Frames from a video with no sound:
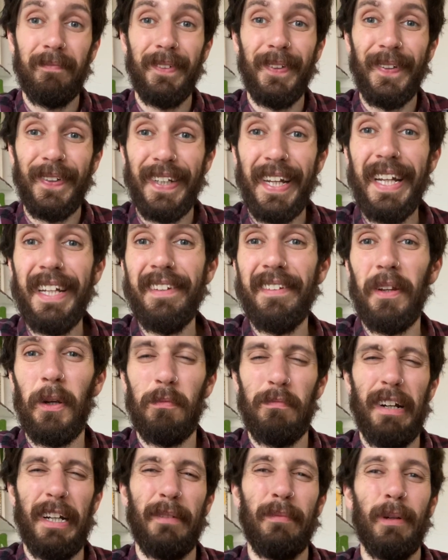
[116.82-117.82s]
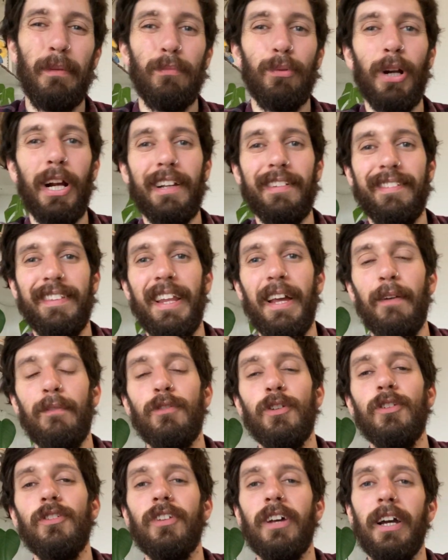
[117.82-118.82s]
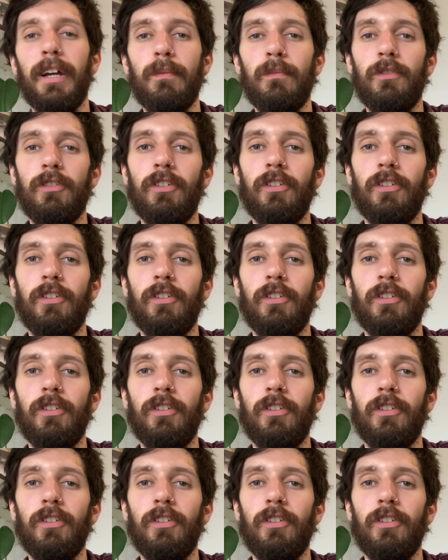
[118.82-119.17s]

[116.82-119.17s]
Okay, so I'd recommend practicing that a few times